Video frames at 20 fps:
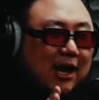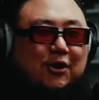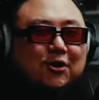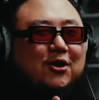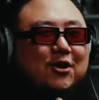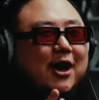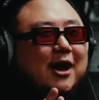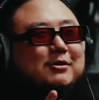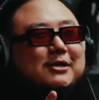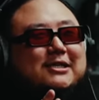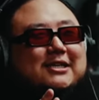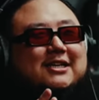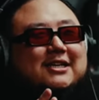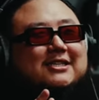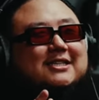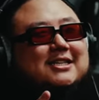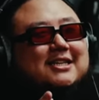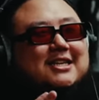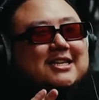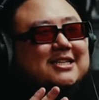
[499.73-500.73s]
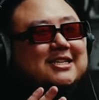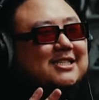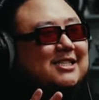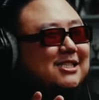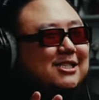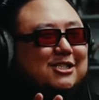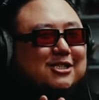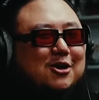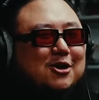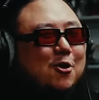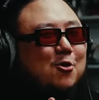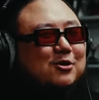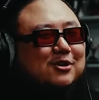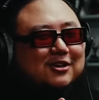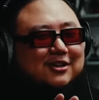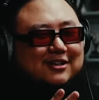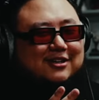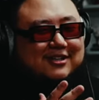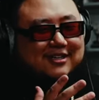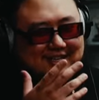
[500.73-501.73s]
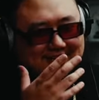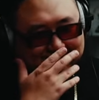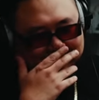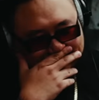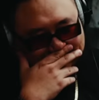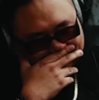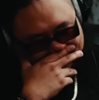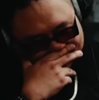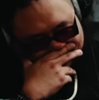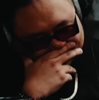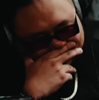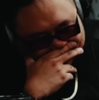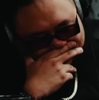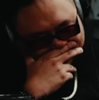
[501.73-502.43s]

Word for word: know how he does it. He's so good. He is